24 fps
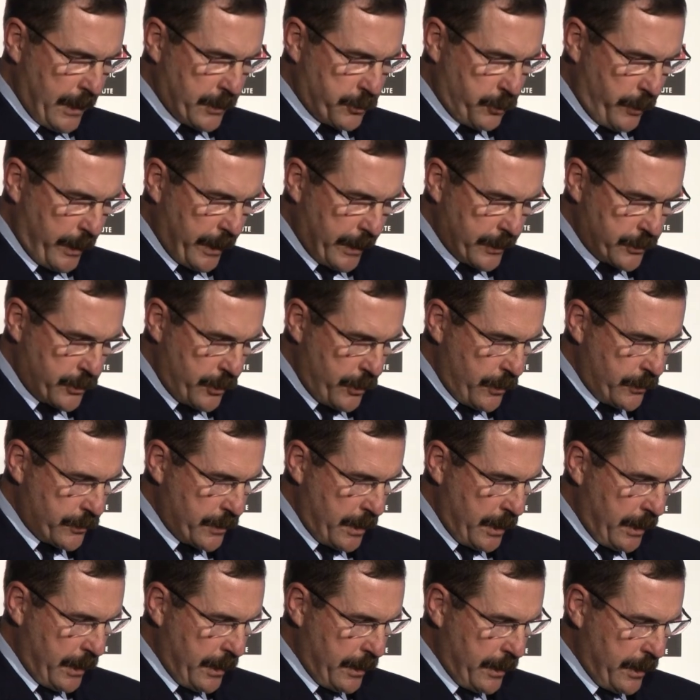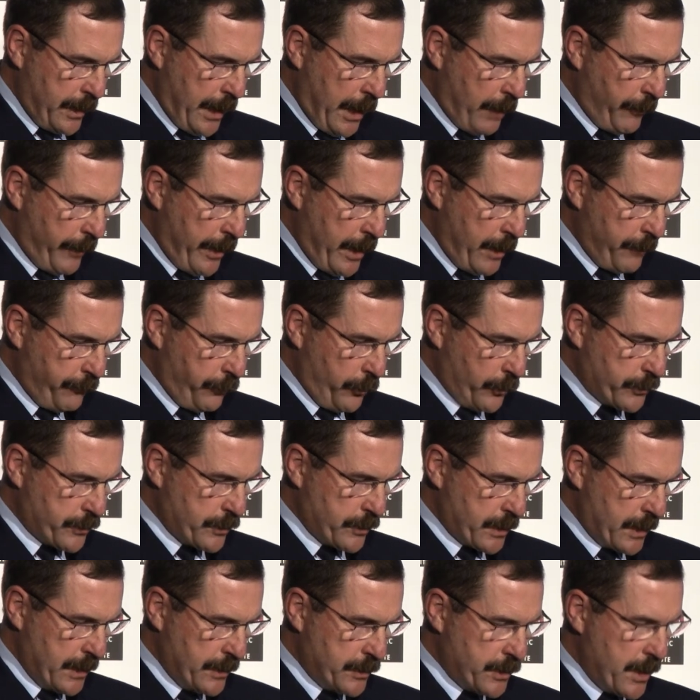as well as using our Air
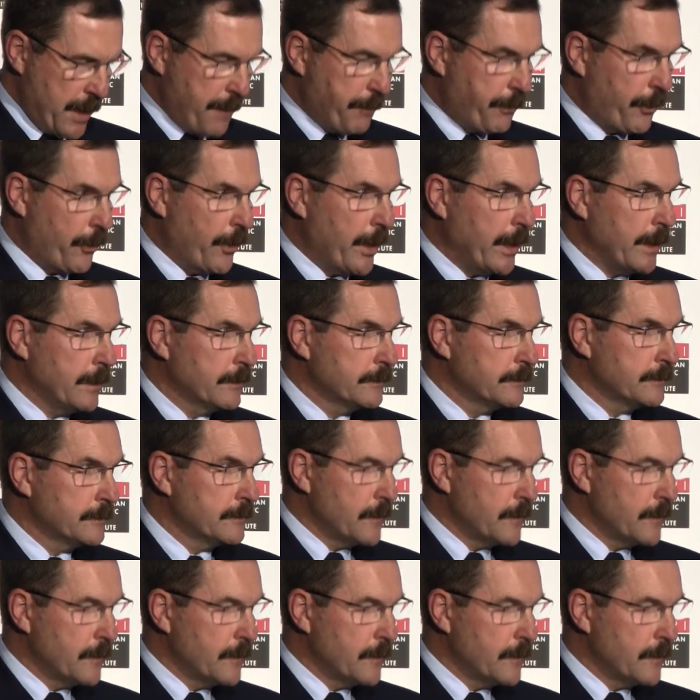Force's contemporary